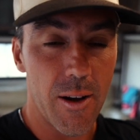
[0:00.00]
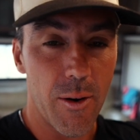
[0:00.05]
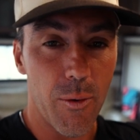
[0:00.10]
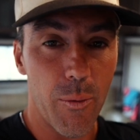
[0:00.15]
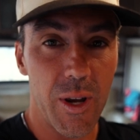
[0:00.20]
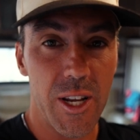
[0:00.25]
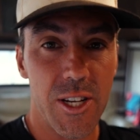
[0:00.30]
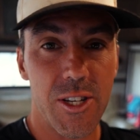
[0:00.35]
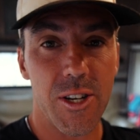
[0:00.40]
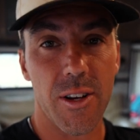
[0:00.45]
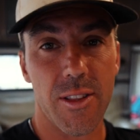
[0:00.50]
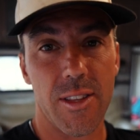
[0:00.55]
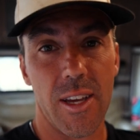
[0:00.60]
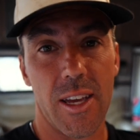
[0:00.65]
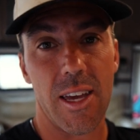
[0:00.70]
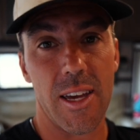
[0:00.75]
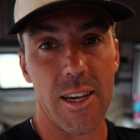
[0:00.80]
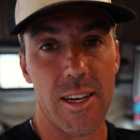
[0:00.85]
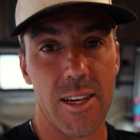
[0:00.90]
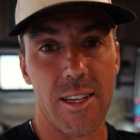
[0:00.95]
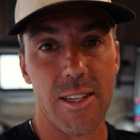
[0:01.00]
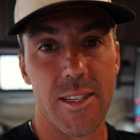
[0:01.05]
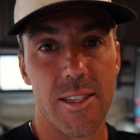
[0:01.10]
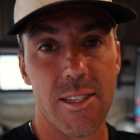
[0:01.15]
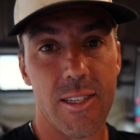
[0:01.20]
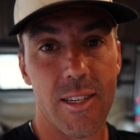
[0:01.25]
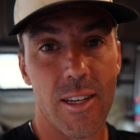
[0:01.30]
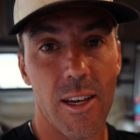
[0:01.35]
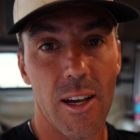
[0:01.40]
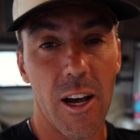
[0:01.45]
we took the
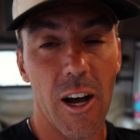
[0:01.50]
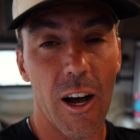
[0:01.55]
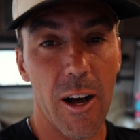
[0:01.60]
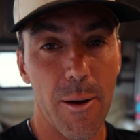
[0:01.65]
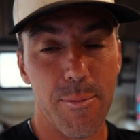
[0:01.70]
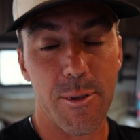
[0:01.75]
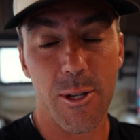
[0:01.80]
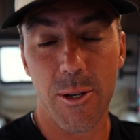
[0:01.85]
kids up